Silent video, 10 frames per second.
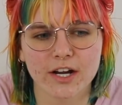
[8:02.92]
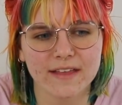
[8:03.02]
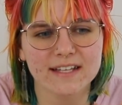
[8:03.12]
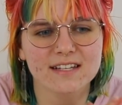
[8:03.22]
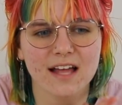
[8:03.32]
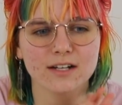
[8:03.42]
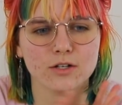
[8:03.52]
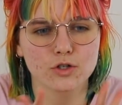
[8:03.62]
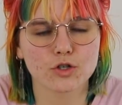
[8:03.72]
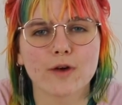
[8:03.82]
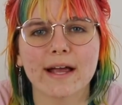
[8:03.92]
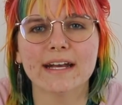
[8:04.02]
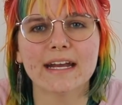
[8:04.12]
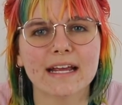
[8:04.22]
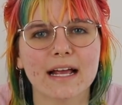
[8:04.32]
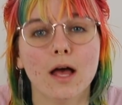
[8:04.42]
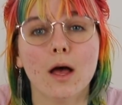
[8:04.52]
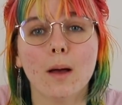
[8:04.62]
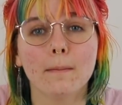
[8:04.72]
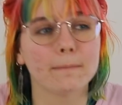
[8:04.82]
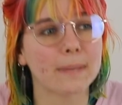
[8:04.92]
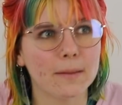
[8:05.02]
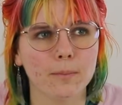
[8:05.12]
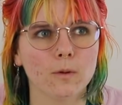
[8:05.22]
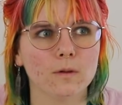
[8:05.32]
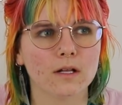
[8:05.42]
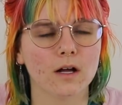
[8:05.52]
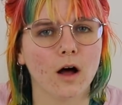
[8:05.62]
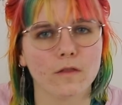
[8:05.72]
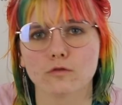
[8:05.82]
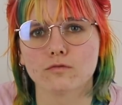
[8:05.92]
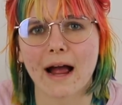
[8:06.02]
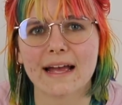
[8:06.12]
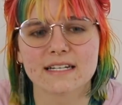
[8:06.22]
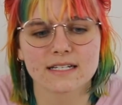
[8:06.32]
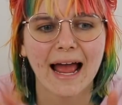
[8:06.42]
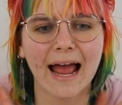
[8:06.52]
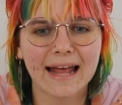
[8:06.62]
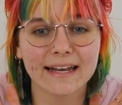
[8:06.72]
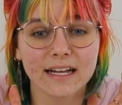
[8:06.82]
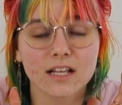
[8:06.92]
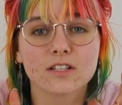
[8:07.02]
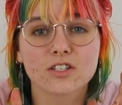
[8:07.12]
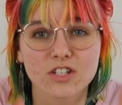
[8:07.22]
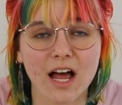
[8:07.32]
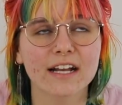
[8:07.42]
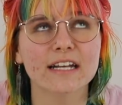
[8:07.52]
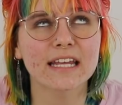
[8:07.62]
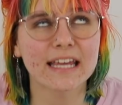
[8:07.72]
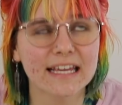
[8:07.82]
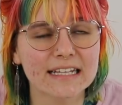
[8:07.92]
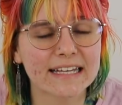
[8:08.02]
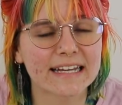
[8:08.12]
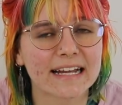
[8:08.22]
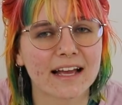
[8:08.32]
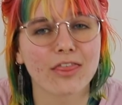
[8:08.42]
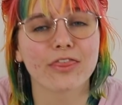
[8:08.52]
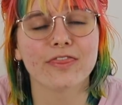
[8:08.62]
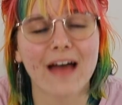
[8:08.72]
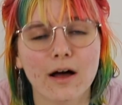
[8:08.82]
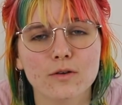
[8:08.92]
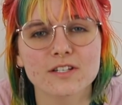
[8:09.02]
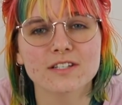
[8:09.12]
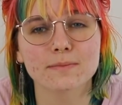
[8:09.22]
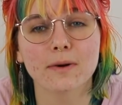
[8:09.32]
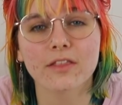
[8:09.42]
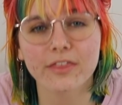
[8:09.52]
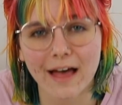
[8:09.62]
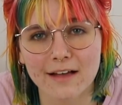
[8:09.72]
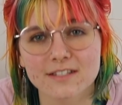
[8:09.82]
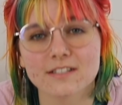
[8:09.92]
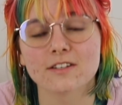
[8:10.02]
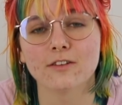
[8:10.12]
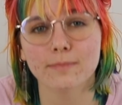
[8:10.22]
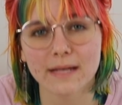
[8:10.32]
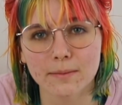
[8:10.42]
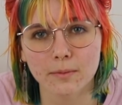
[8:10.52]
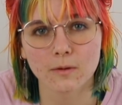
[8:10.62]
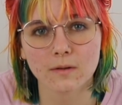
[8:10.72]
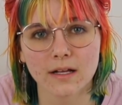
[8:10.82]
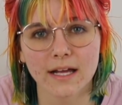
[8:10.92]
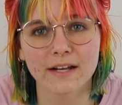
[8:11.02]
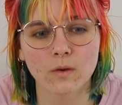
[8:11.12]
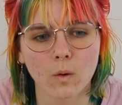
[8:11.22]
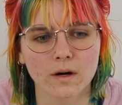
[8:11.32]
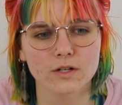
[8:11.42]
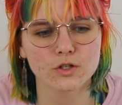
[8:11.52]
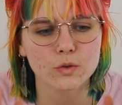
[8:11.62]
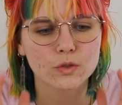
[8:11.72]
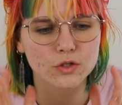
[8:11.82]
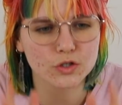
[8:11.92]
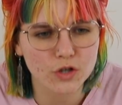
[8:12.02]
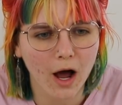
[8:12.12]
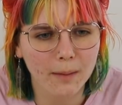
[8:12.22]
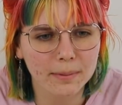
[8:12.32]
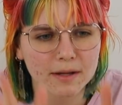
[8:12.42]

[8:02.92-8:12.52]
They started training people on the right and started killing thousands upon thousands of people in order to stop